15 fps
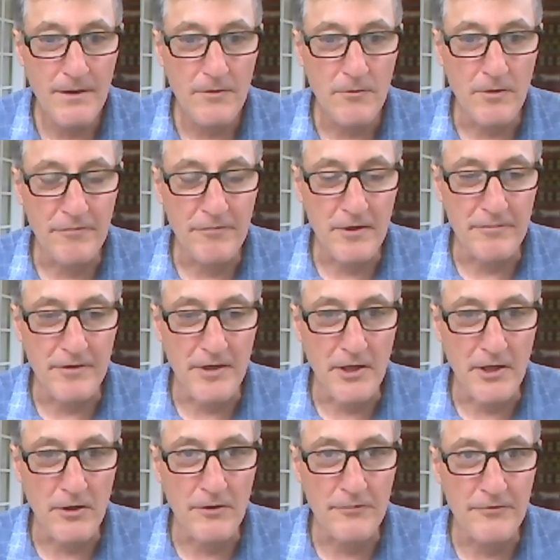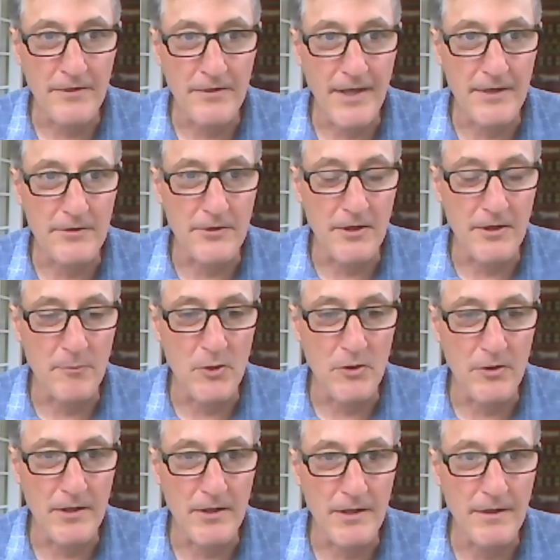we feel very close to the angling
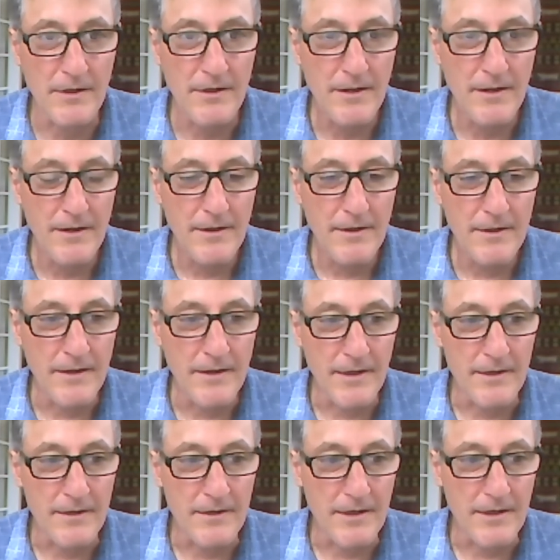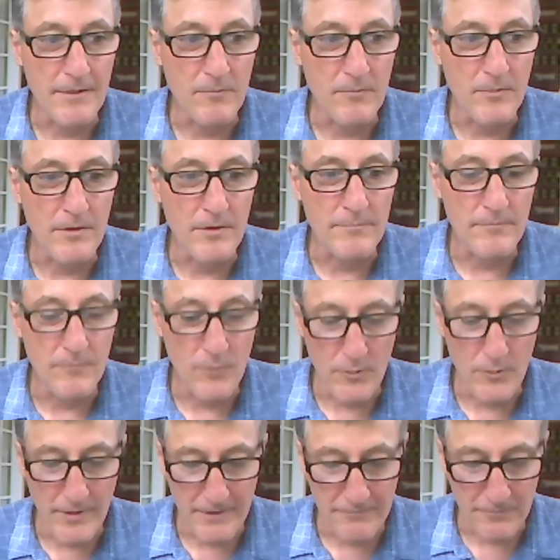community and uh, we're, we're
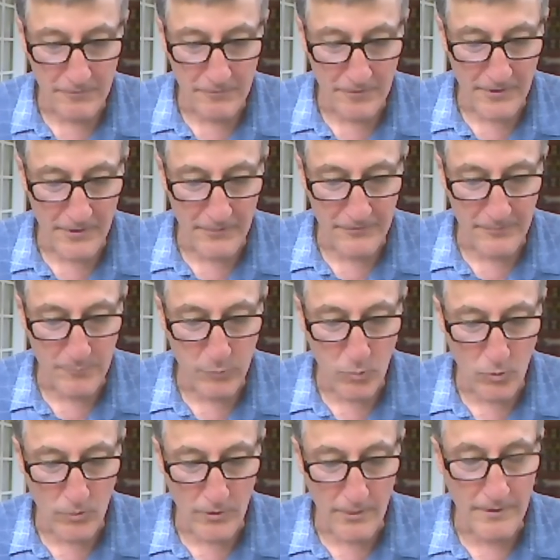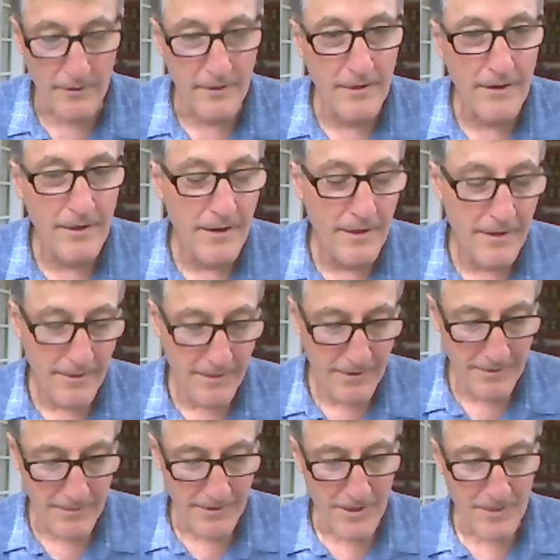grateful for their support.
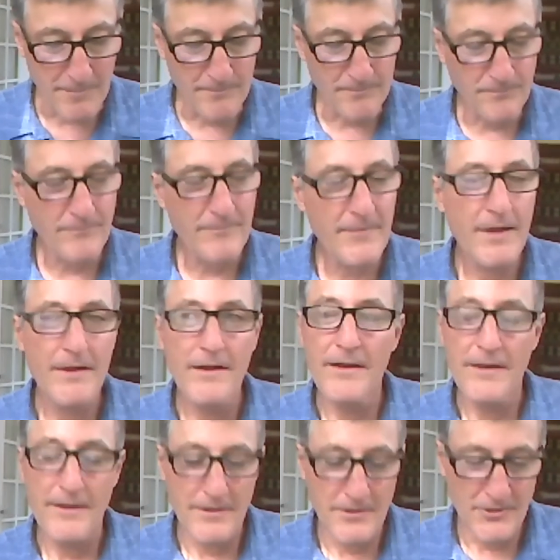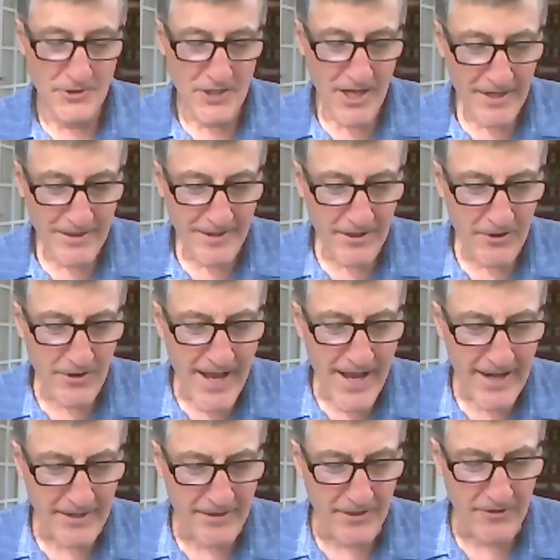Um, John
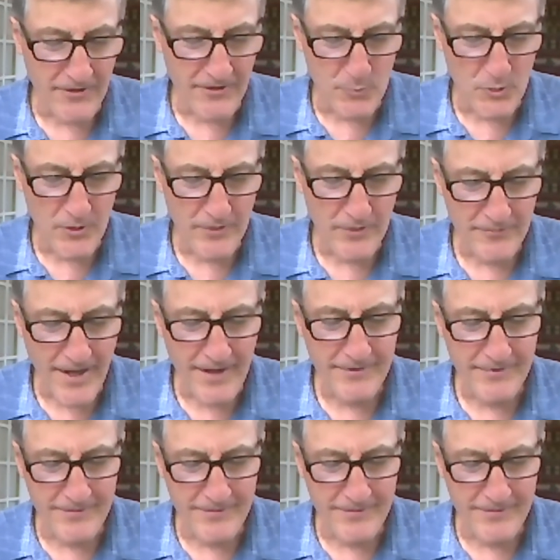Gierach in his book, Sex,